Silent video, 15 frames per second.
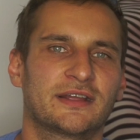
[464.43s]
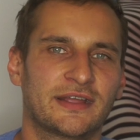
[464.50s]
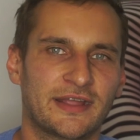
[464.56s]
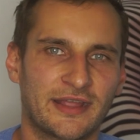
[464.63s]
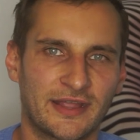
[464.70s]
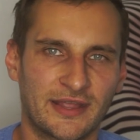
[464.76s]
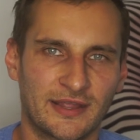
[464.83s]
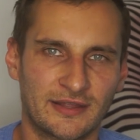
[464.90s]

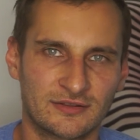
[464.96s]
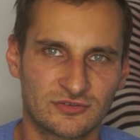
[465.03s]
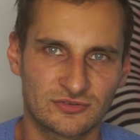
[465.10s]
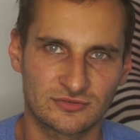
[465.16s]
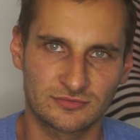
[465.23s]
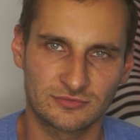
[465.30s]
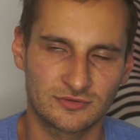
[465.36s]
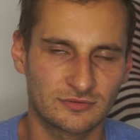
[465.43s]
and
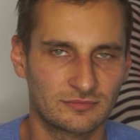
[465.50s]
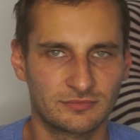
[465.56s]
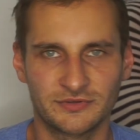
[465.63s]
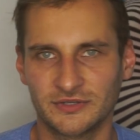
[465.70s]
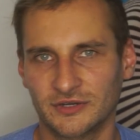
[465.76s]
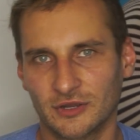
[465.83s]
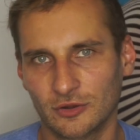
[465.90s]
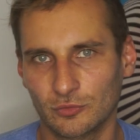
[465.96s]

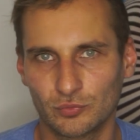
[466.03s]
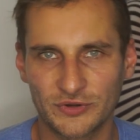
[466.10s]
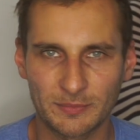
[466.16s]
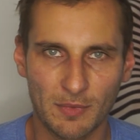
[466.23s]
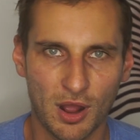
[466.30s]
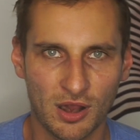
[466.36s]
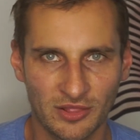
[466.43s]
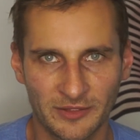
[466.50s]

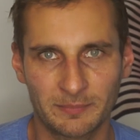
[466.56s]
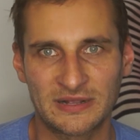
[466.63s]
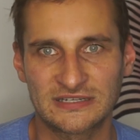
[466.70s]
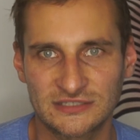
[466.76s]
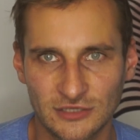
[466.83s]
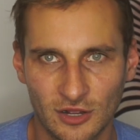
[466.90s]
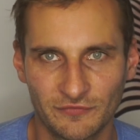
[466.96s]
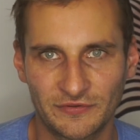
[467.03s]
remodel it
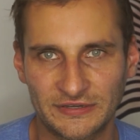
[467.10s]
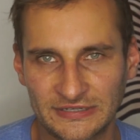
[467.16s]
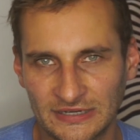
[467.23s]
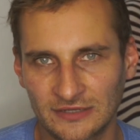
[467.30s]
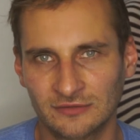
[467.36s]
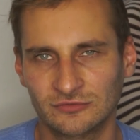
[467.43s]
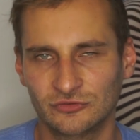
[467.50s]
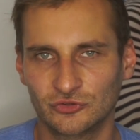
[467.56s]
myself
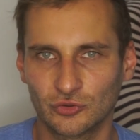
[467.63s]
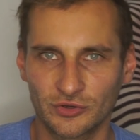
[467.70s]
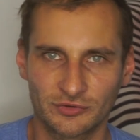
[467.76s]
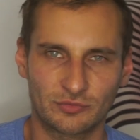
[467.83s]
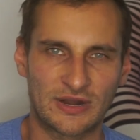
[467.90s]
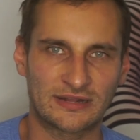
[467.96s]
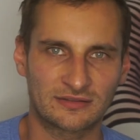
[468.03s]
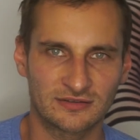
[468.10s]
again, do it
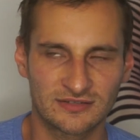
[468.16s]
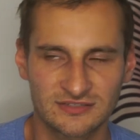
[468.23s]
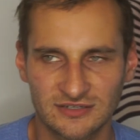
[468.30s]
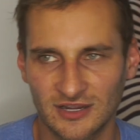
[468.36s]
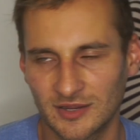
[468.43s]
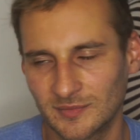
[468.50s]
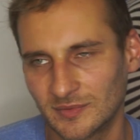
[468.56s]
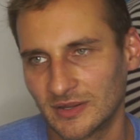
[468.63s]
right this
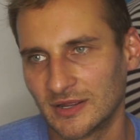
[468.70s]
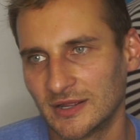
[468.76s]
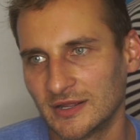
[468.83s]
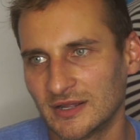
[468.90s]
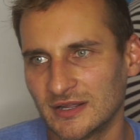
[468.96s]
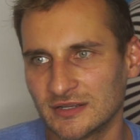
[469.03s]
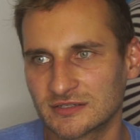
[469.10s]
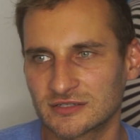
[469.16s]
time.
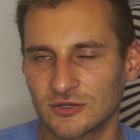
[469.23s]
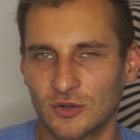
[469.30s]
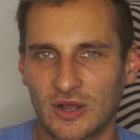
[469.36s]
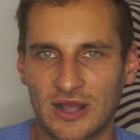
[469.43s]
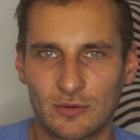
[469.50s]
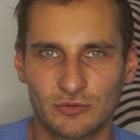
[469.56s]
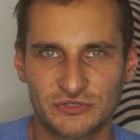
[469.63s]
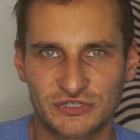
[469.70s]
So
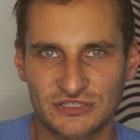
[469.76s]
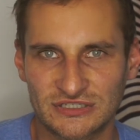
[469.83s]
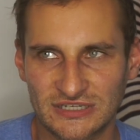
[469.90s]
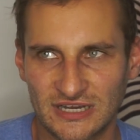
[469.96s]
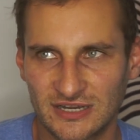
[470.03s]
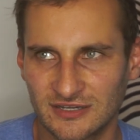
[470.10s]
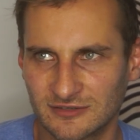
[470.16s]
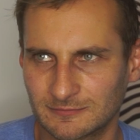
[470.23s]
I would just
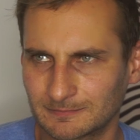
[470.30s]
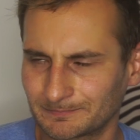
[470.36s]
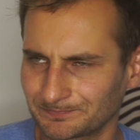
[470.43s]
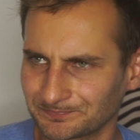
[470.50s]
say,